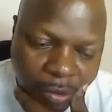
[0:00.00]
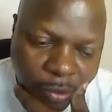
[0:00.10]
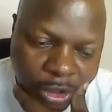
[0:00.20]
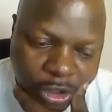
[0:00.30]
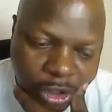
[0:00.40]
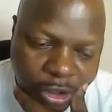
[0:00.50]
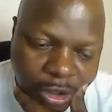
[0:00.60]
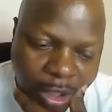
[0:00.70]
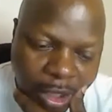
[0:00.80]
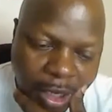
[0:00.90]
which is
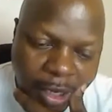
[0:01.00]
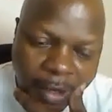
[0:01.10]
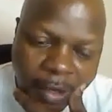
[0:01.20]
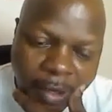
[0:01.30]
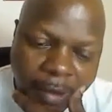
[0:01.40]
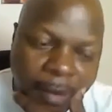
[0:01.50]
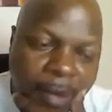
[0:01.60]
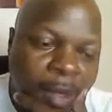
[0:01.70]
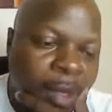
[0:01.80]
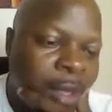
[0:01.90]
here,
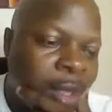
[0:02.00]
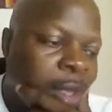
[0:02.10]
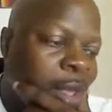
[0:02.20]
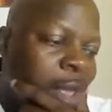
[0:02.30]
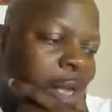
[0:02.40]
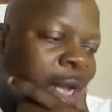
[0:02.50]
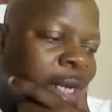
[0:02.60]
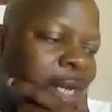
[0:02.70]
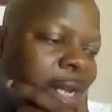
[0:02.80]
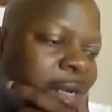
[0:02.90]

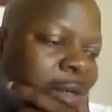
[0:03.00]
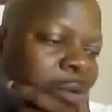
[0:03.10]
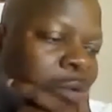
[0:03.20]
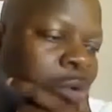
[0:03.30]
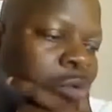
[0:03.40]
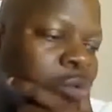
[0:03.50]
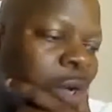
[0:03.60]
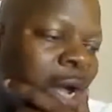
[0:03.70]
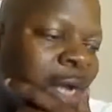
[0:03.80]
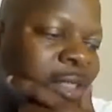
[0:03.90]
and then you go to
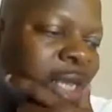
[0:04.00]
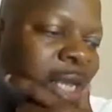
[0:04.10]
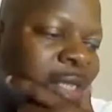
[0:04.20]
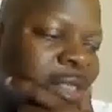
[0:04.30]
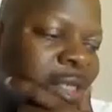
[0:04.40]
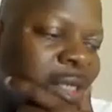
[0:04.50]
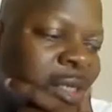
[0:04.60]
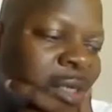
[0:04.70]
access,